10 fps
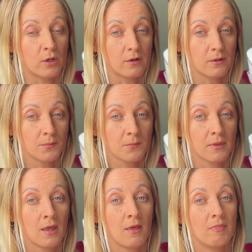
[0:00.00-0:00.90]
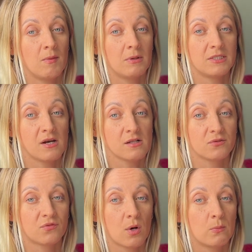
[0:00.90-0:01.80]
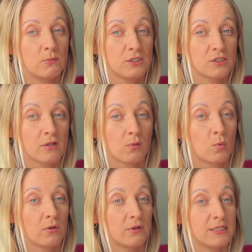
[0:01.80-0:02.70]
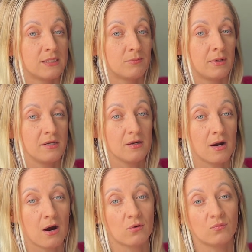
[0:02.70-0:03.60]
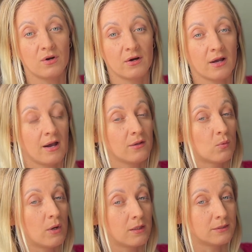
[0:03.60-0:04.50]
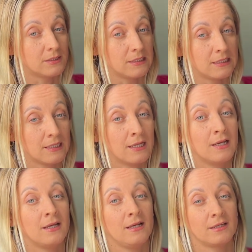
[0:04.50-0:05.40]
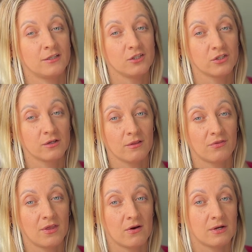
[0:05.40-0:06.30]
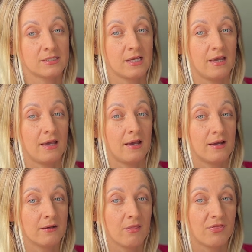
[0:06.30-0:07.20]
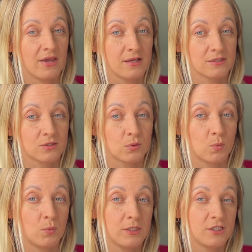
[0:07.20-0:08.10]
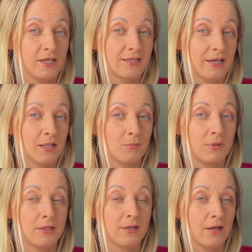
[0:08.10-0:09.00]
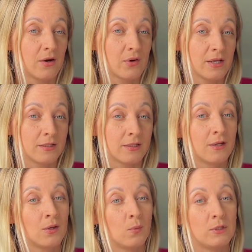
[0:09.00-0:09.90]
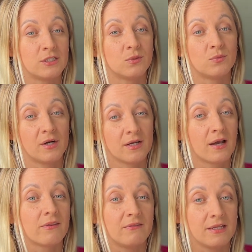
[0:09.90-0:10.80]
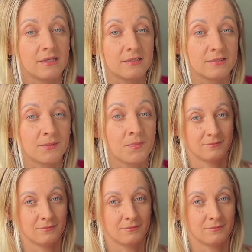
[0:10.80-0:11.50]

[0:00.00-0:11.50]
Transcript: water. The materials from which the cooler is made are very high quality. In addition, there is a handle thanks to which it can be carried, which is very convenient